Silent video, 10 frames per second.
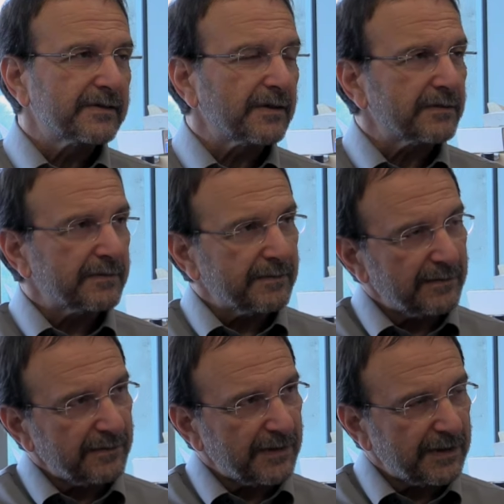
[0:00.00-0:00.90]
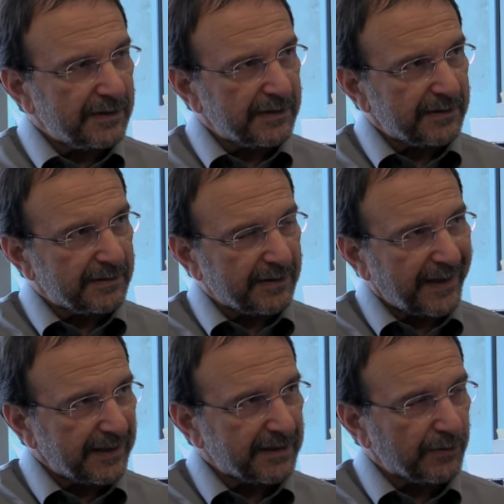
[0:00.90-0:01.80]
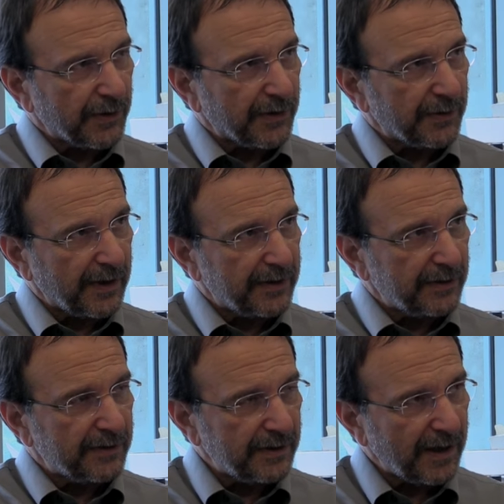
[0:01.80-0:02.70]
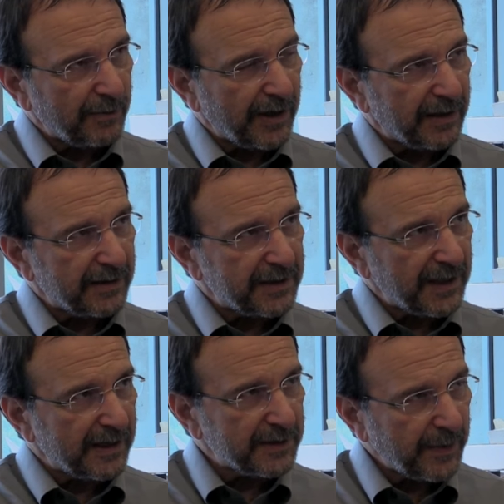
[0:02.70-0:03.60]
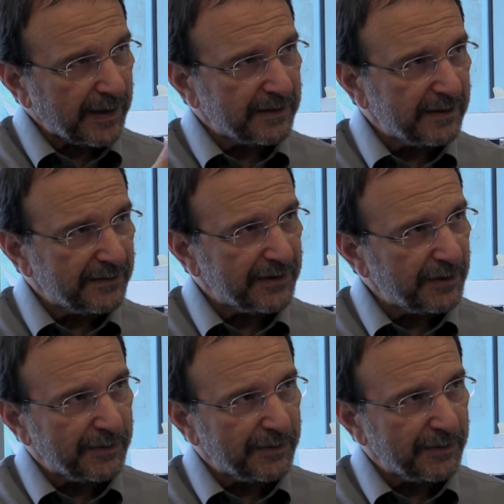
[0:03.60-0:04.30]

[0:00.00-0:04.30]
So this is Kit's work, right? You don't collaborate on this aspect of,